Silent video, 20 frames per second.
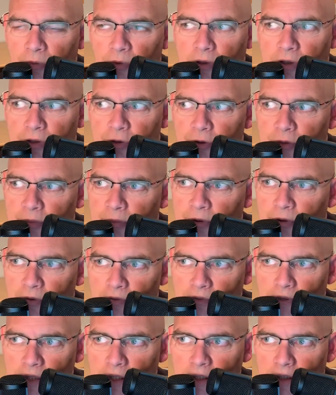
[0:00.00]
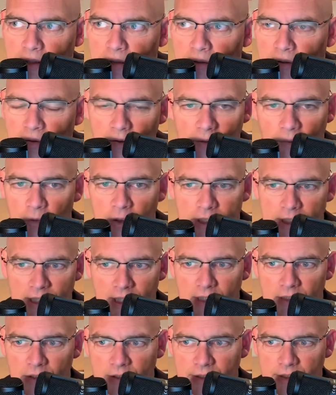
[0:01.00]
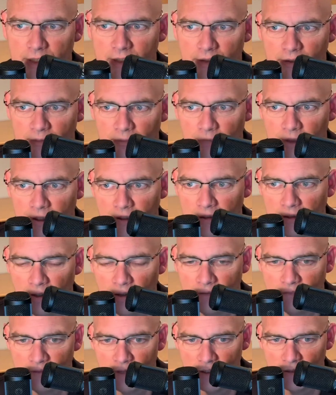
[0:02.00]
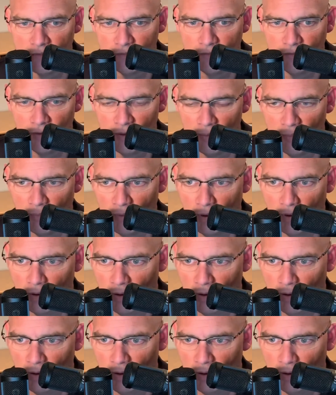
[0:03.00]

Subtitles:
Well, it tripled overnight. One day I looked down and I've gone from